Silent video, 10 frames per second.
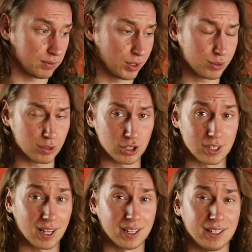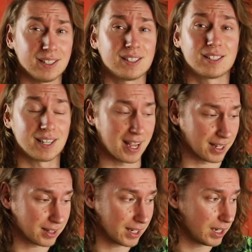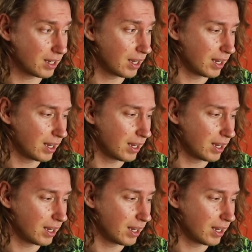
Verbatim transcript: views which is insanity